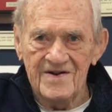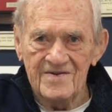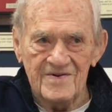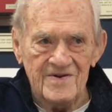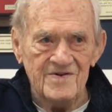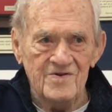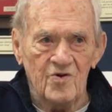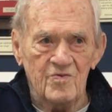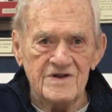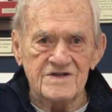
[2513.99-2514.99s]
But
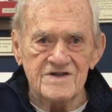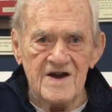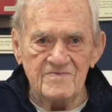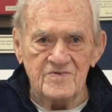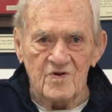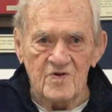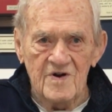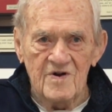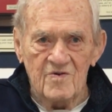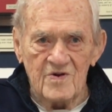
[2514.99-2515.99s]
nobody stopped you.
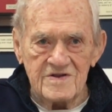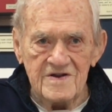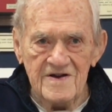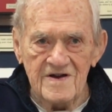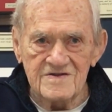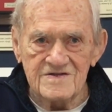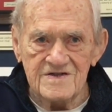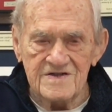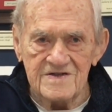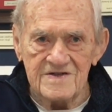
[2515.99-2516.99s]
What the hell is it?